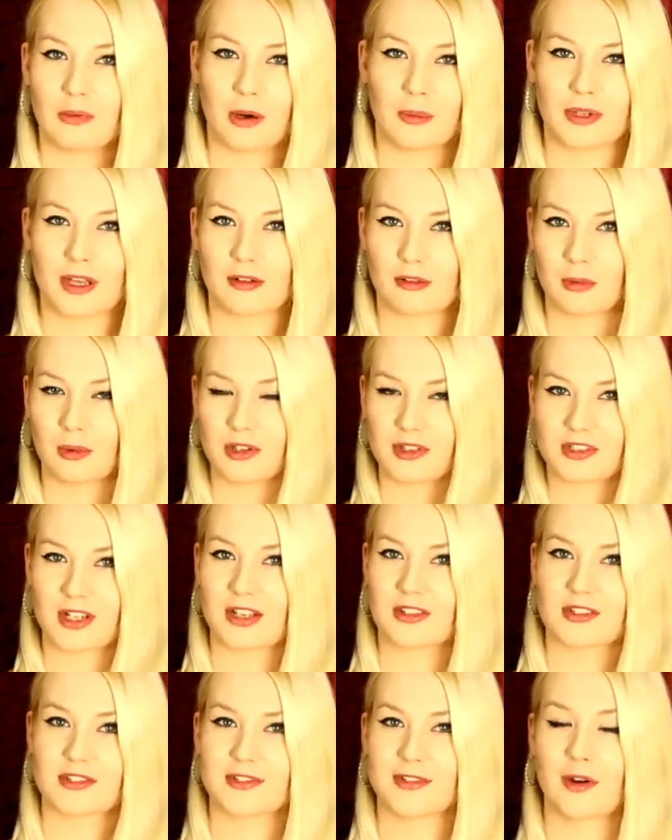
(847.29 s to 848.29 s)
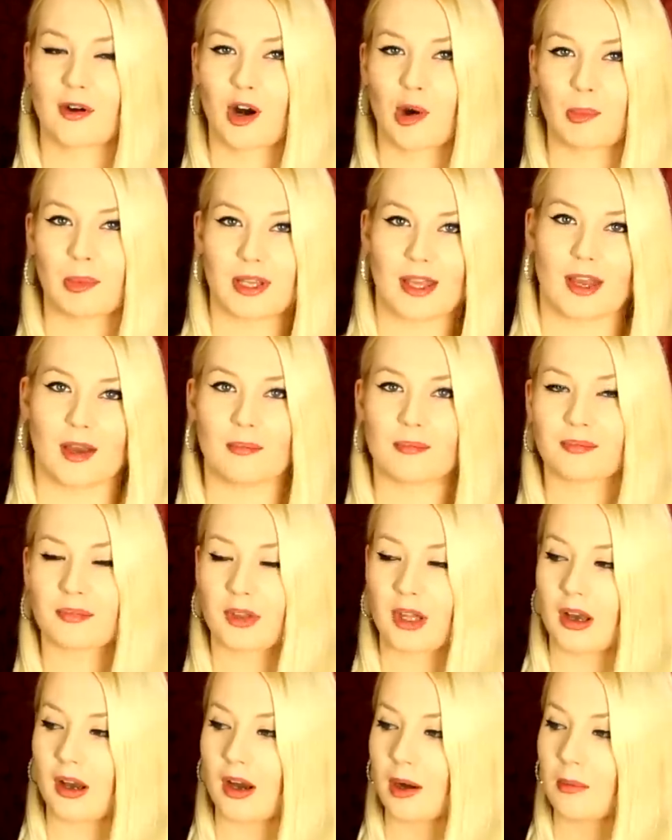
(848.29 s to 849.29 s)
while the other one stays at zero RPM,
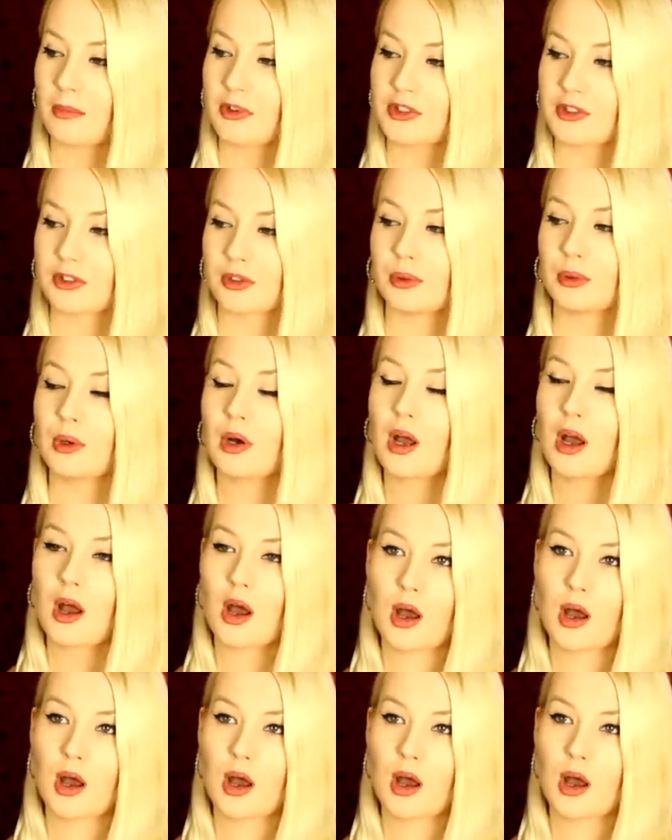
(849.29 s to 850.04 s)
um, which is cool.